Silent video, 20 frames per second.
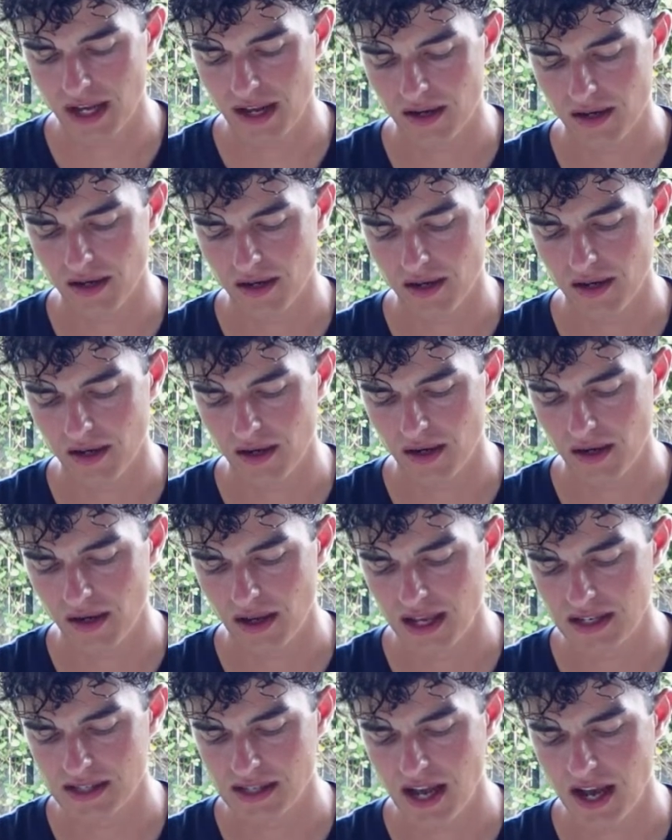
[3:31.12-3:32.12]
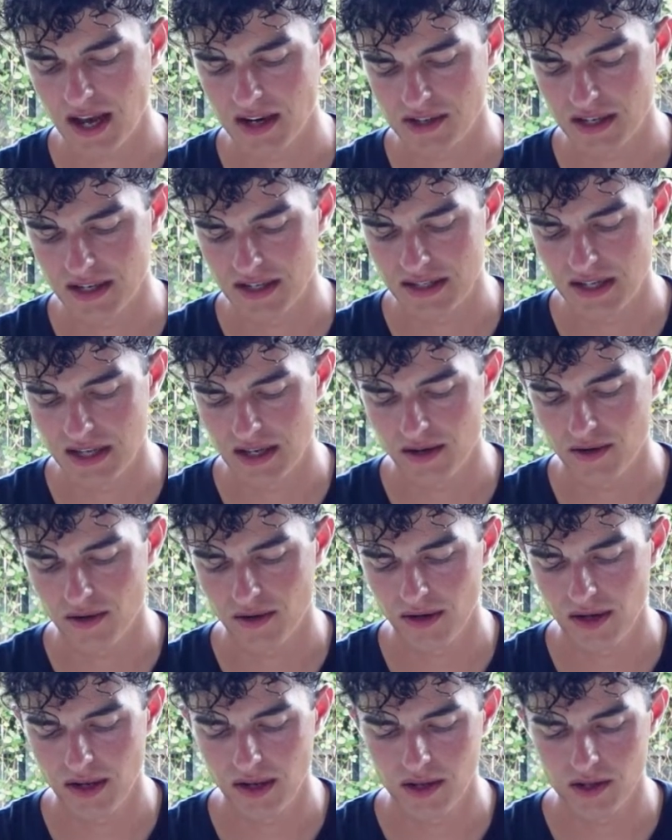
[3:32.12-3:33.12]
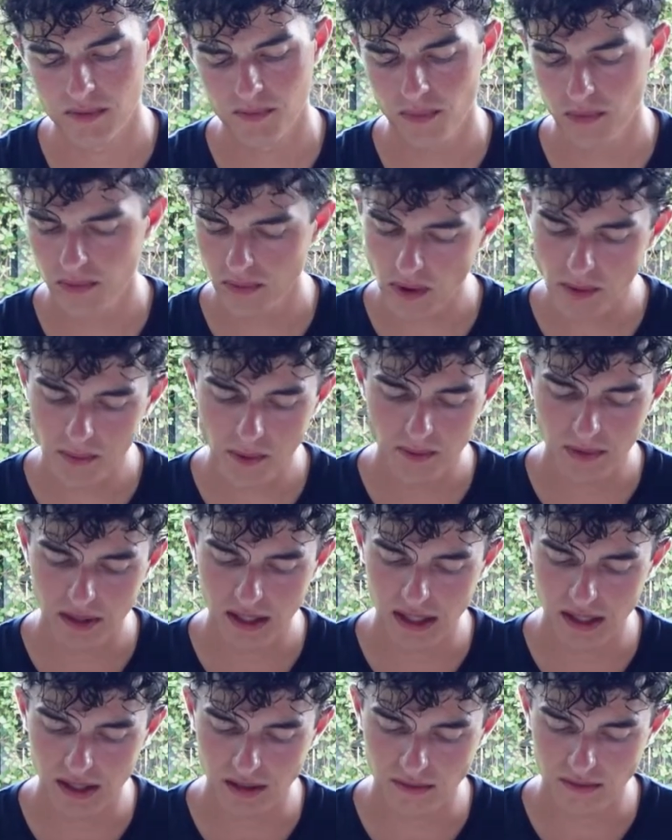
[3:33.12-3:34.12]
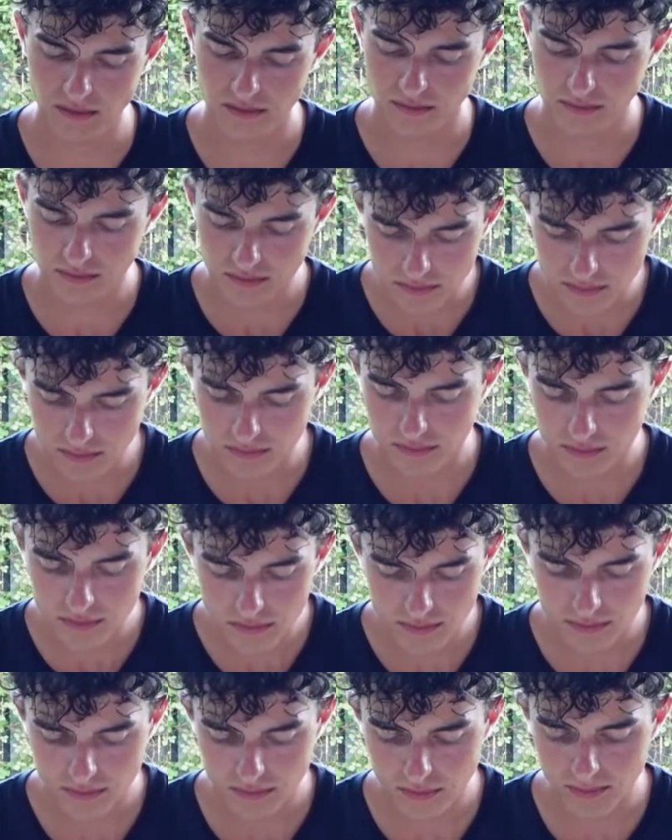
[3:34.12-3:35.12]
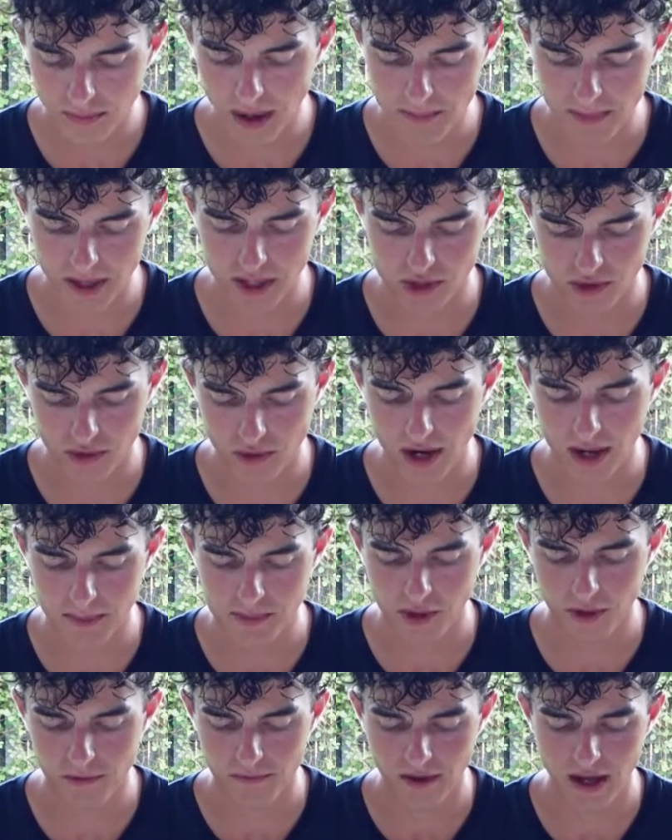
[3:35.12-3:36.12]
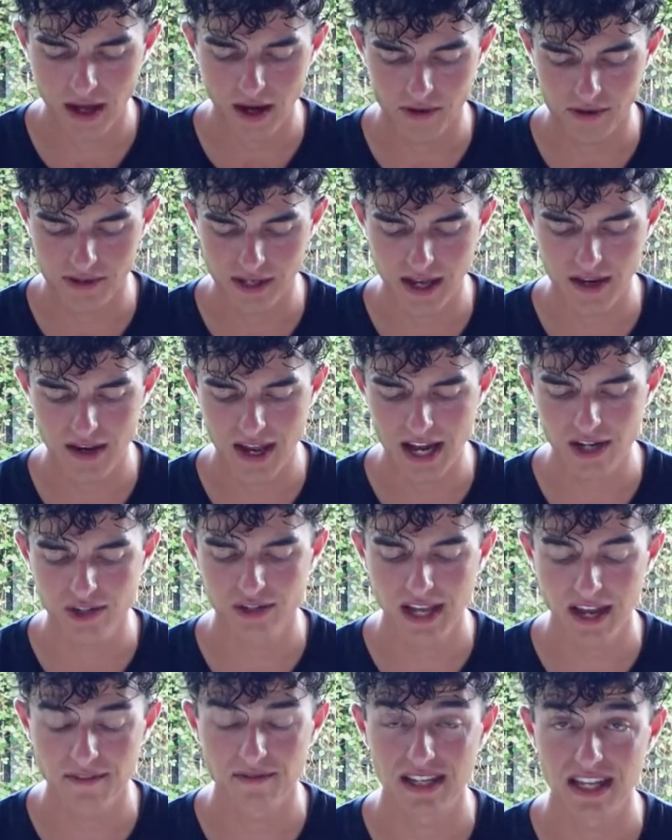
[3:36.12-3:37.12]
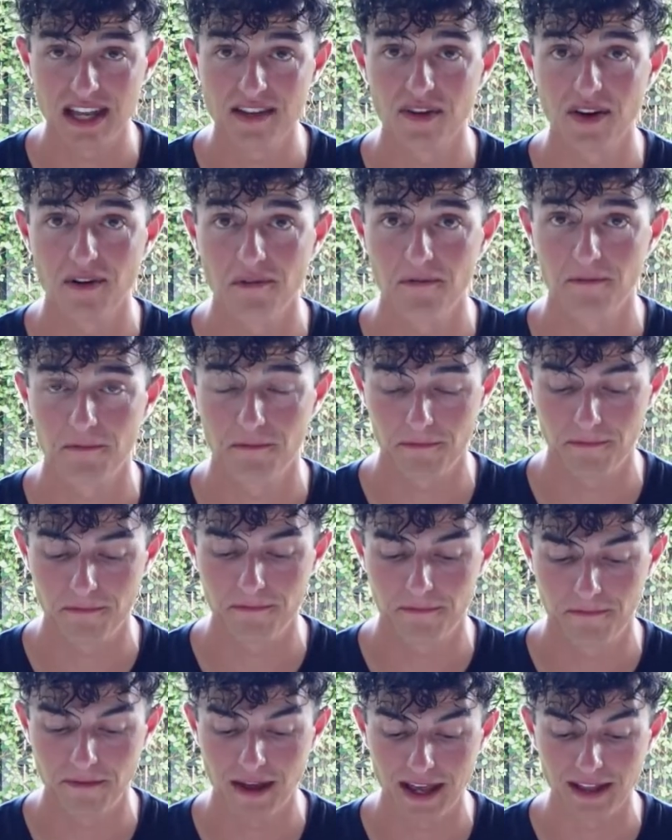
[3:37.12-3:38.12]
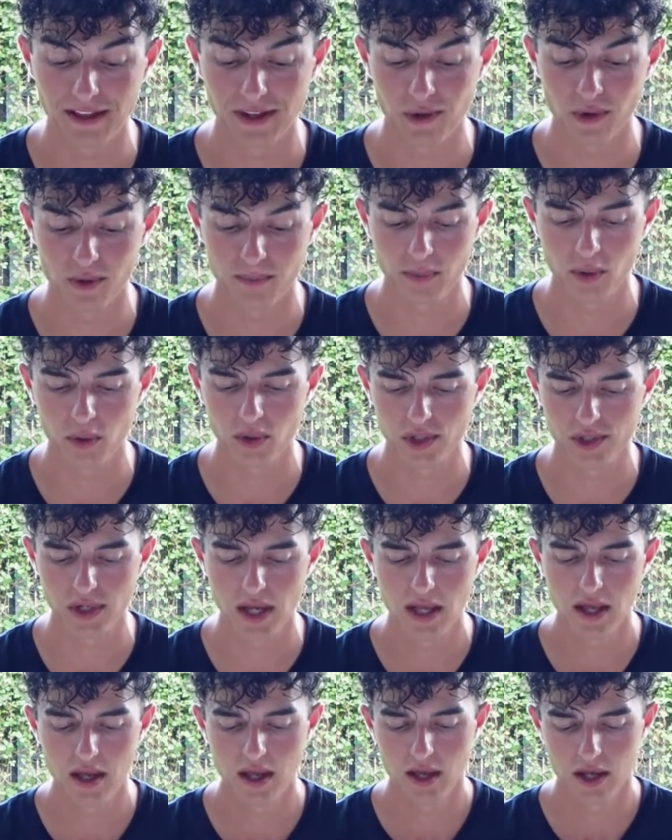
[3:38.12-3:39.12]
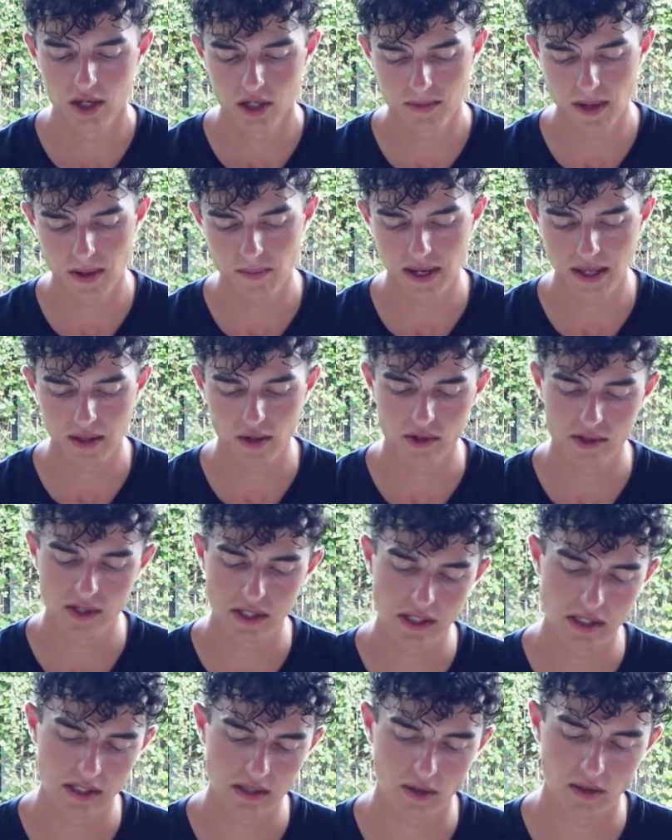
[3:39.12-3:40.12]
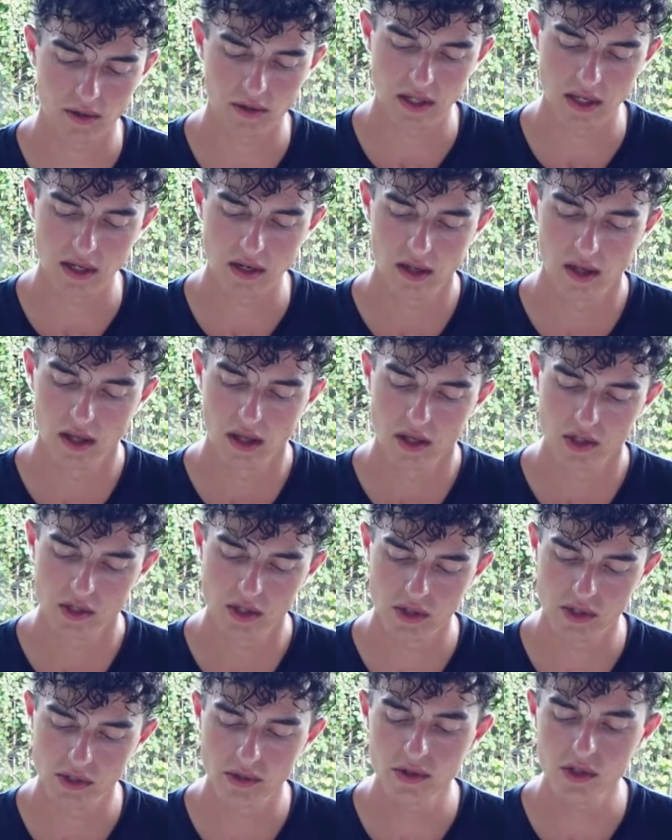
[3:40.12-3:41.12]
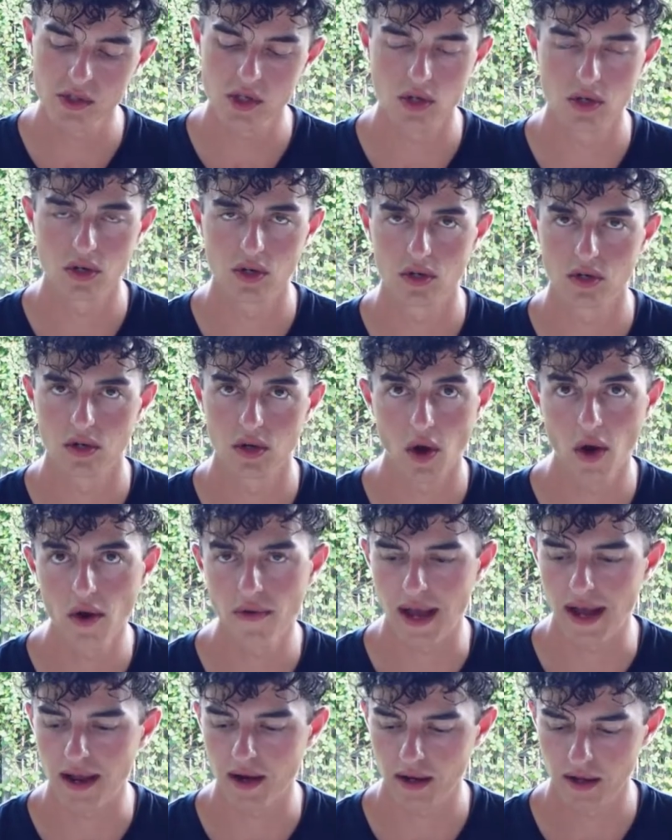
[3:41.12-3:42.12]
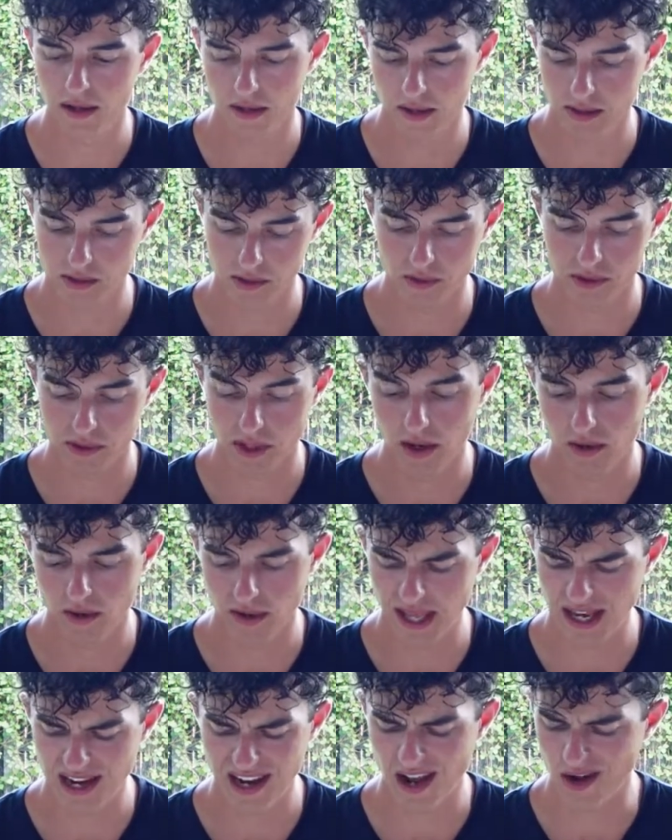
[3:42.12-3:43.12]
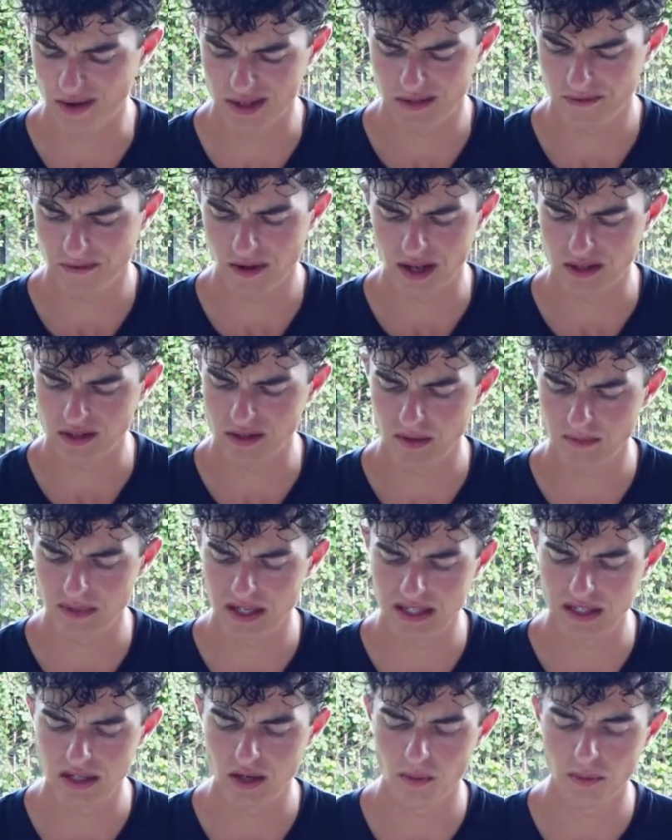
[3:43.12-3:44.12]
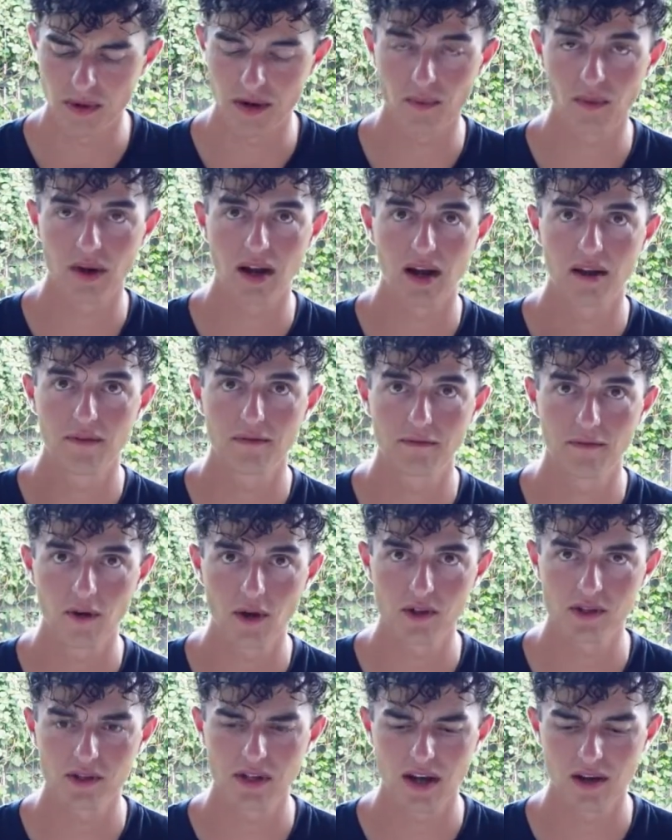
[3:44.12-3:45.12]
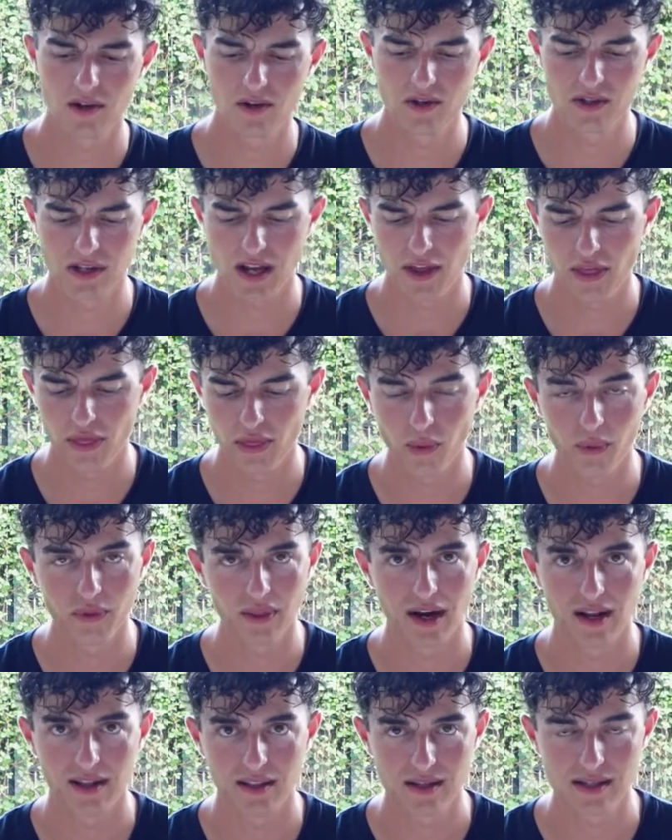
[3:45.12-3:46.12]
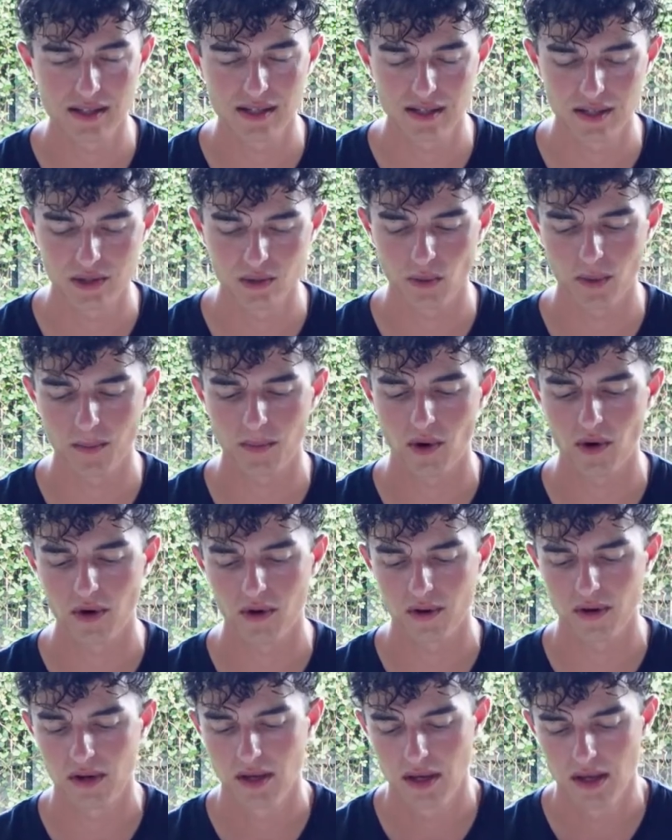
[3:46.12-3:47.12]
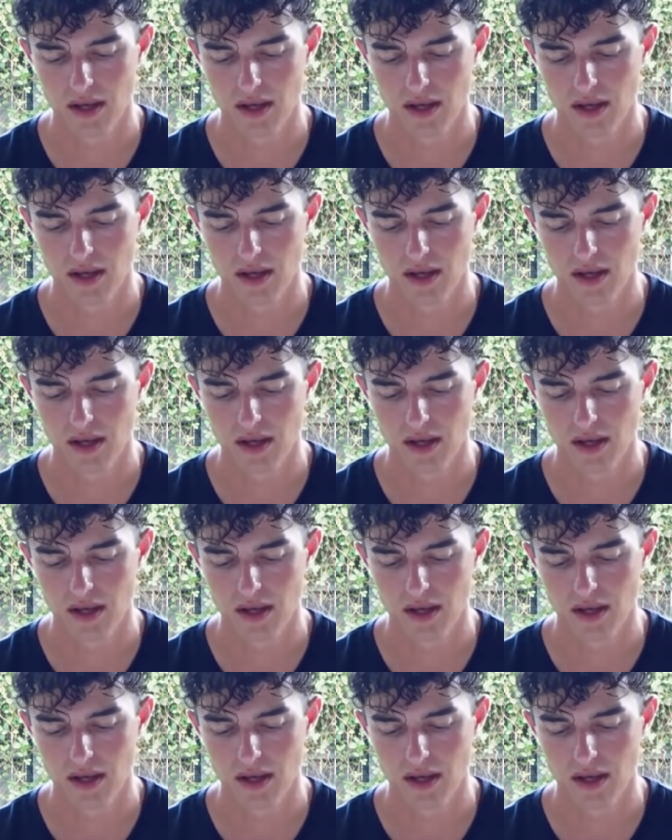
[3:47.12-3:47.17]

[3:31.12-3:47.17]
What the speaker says: that as hard as I did is probably my biggest gripe so far, is that you actually have to give it a fairly good push to be able to get those scissors locked in. So as long as you know that, and as long as I know that now, it's fine, it's not a big deal. But when I first started using it, I thought that the scissors were broken.